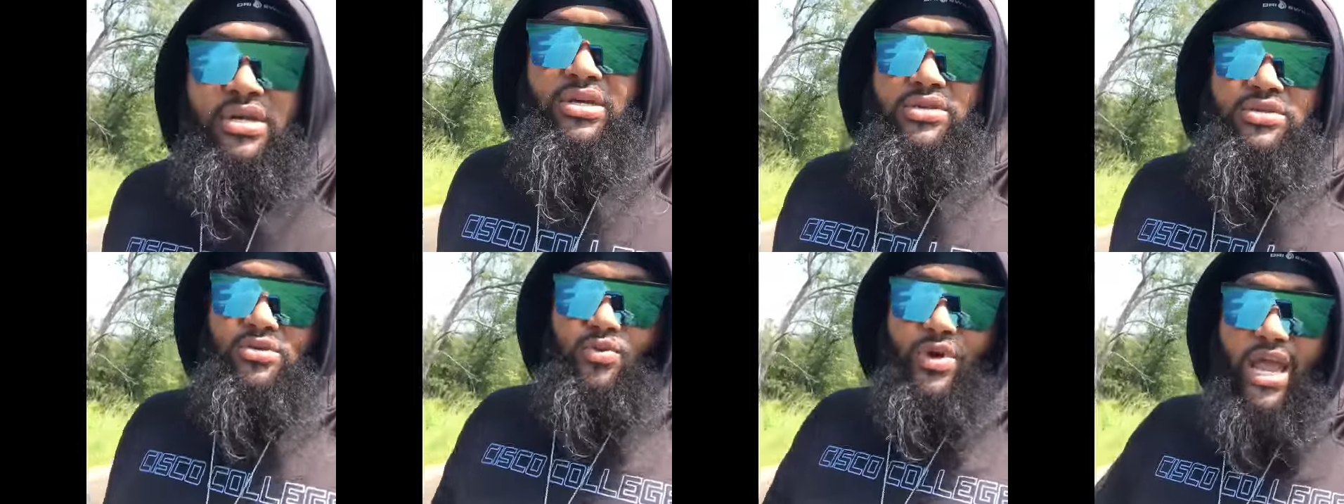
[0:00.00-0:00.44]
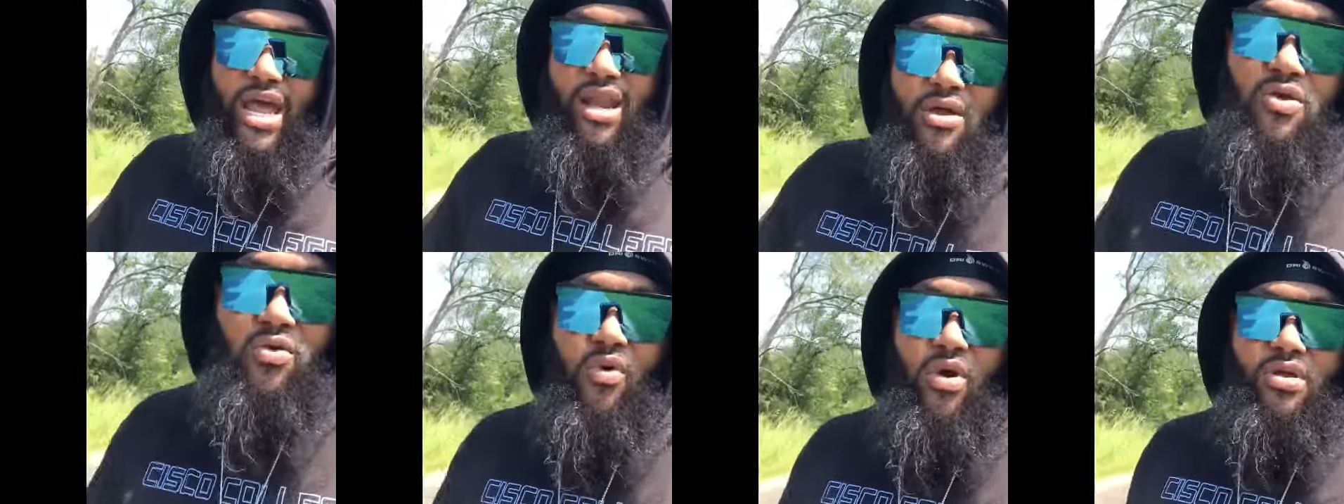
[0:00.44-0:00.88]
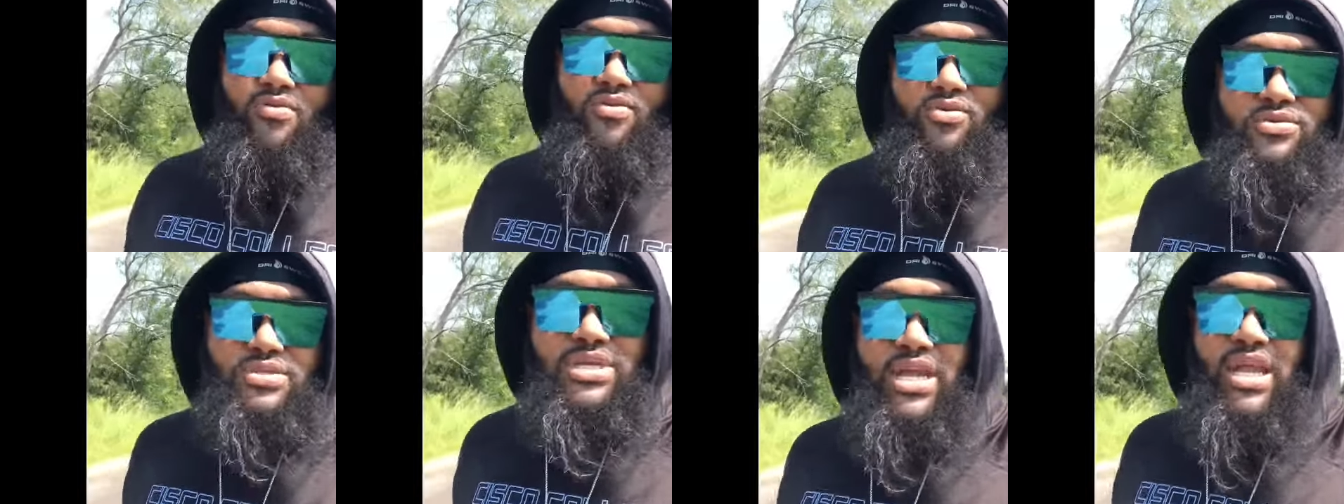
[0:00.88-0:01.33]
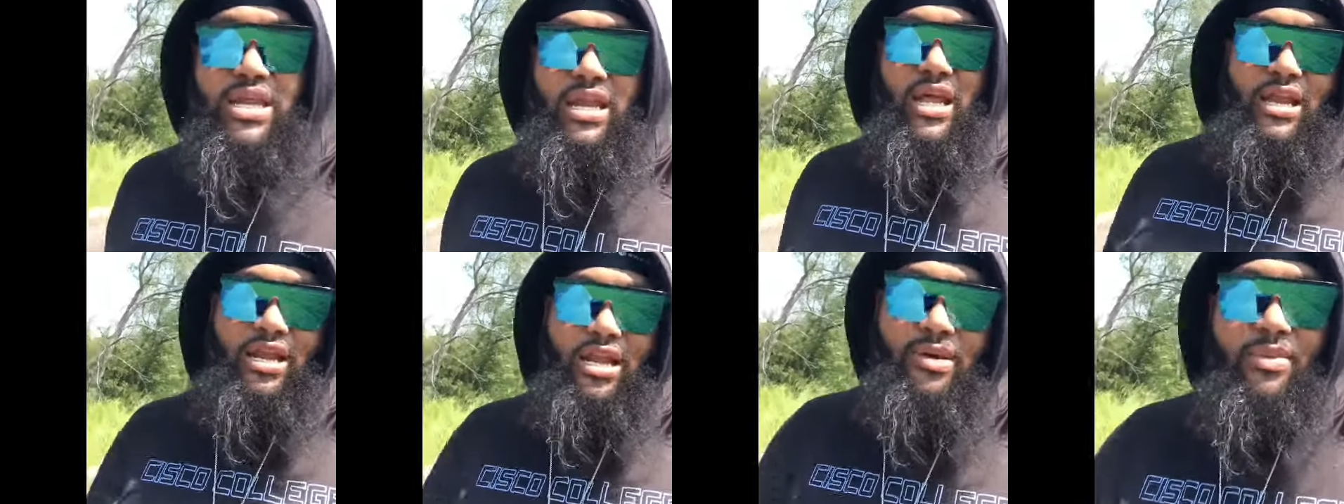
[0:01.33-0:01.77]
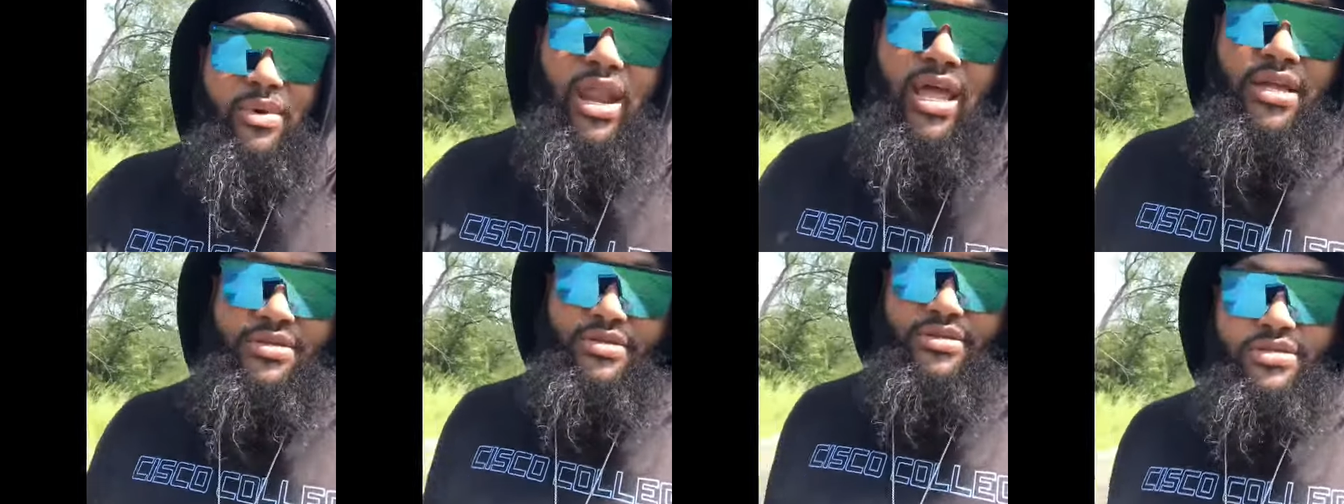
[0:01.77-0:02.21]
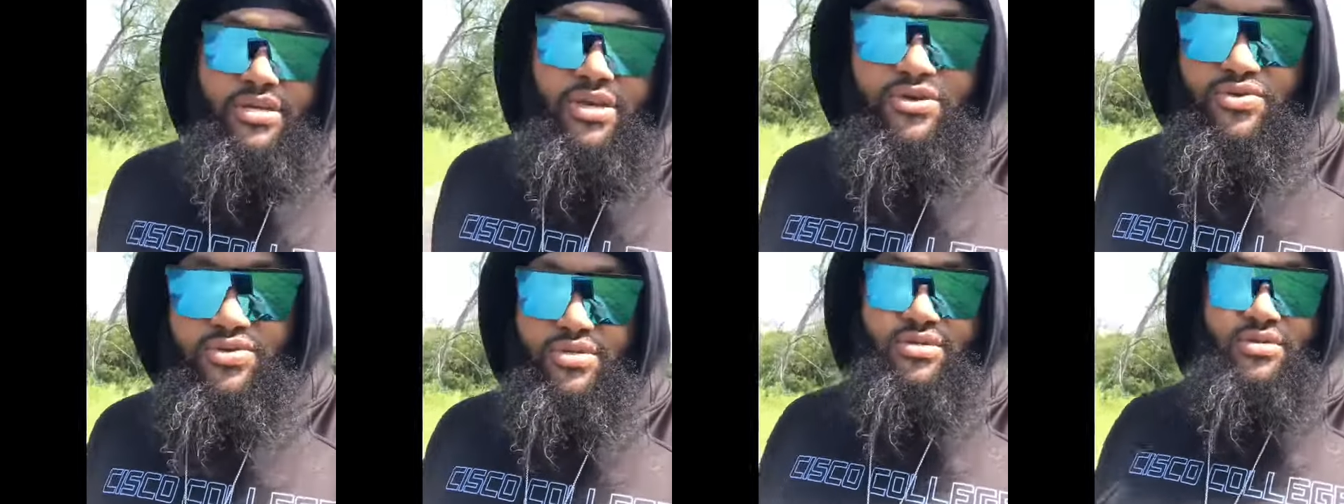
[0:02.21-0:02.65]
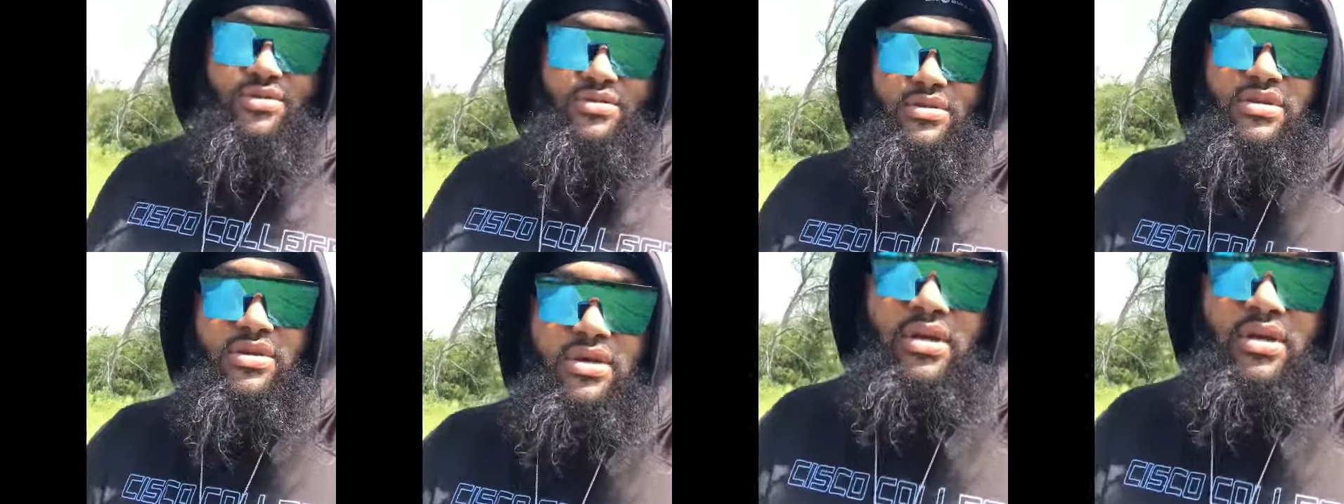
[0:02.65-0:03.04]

So we got to create a routine that eliminates excuses,